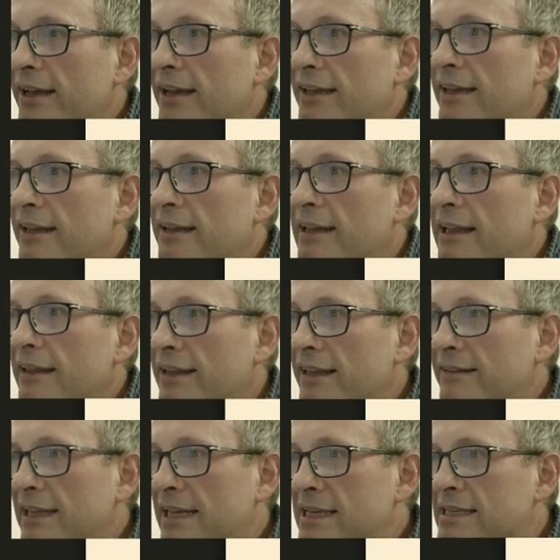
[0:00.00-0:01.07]
You, th
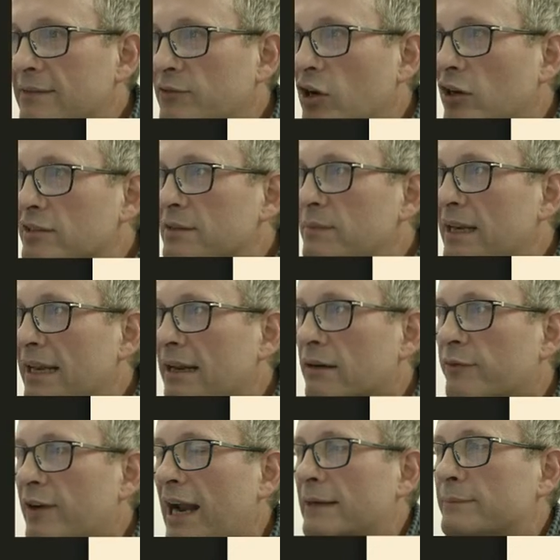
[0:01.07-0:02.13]
these have got some little
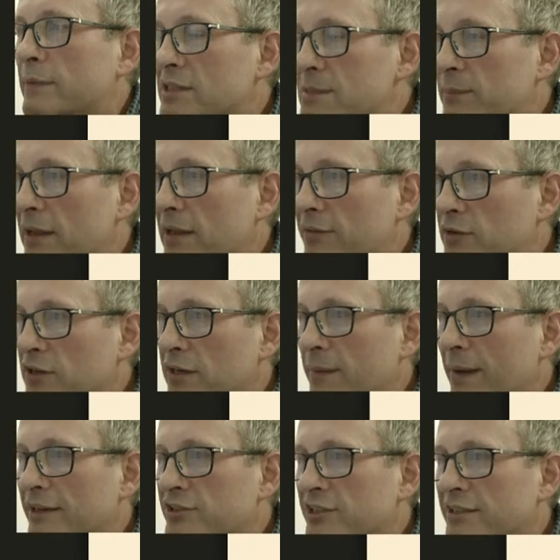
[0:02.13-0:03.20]
fragments, but if you can
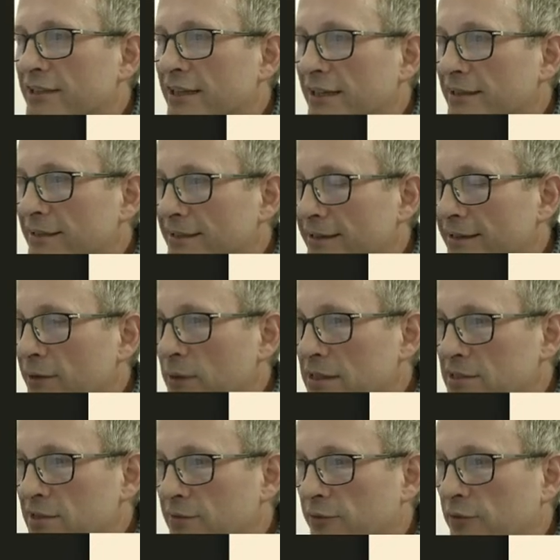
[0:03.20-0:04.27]
imagine that, you know,
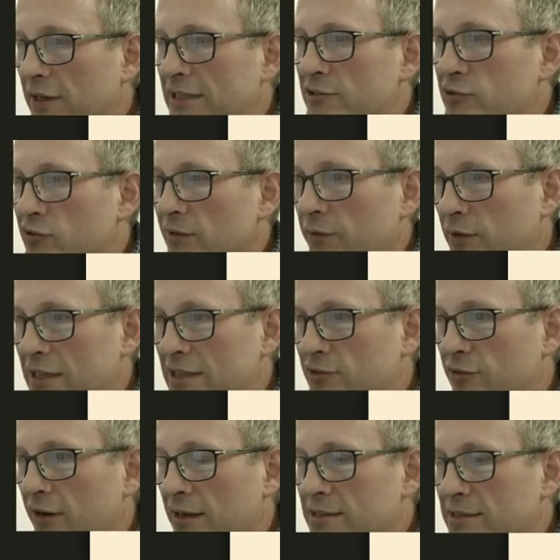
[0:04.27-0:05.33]
once you free dr freeze
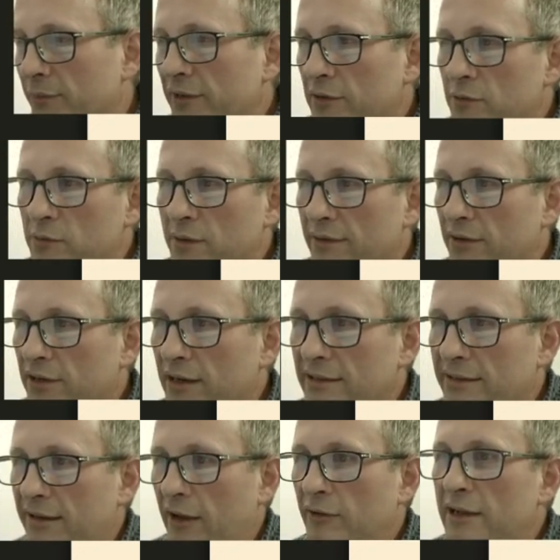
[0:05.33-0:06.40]
dried something or whatever, I
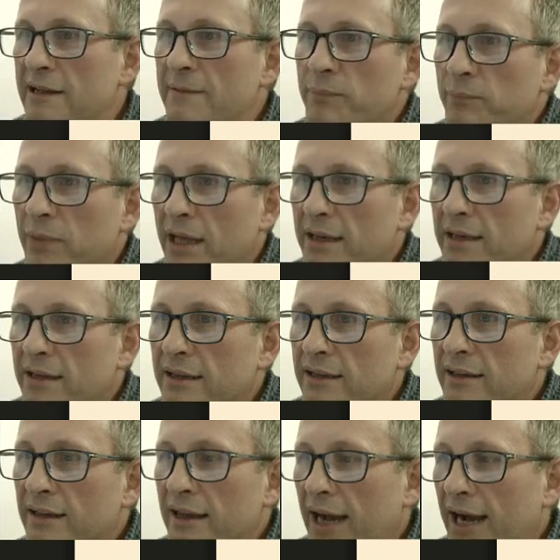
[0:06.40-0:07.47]
don't know. But
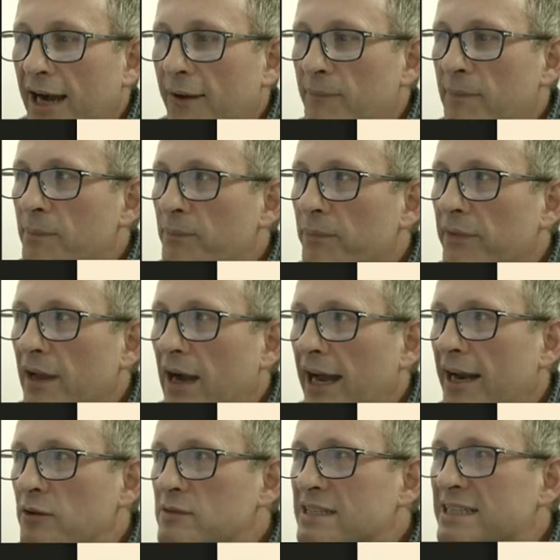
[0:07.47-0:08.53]
um, I
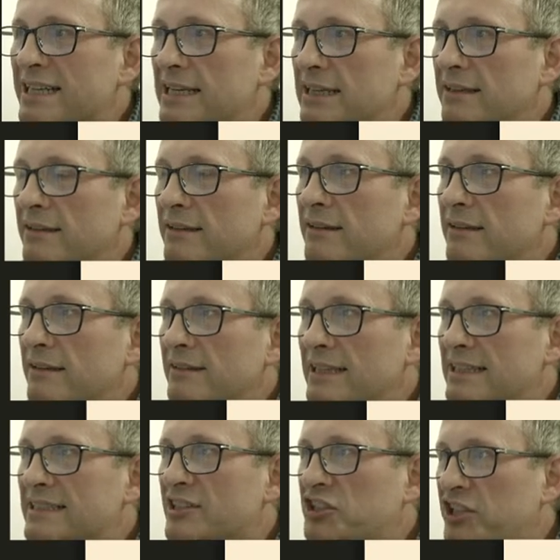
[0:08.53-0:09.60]
don't see
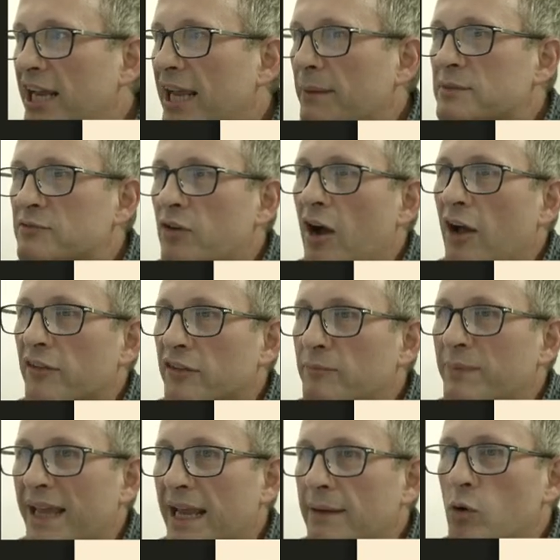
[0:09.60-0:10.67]
these are chips rather than
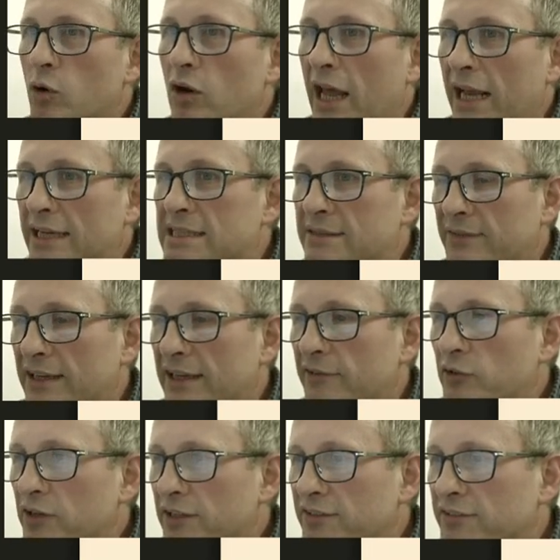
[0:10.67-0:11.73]
being more like
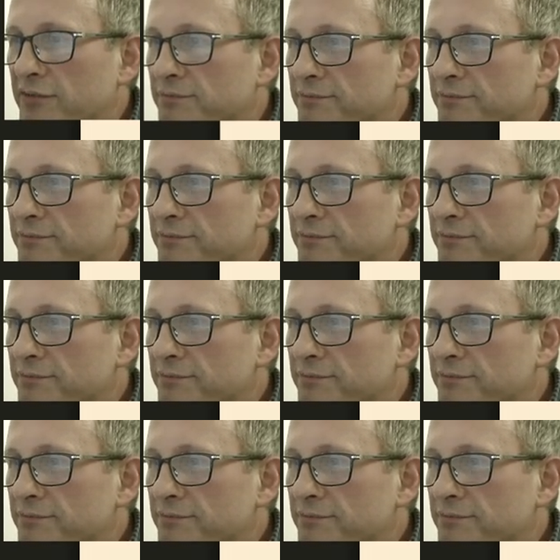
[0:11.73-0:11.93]
spheroids.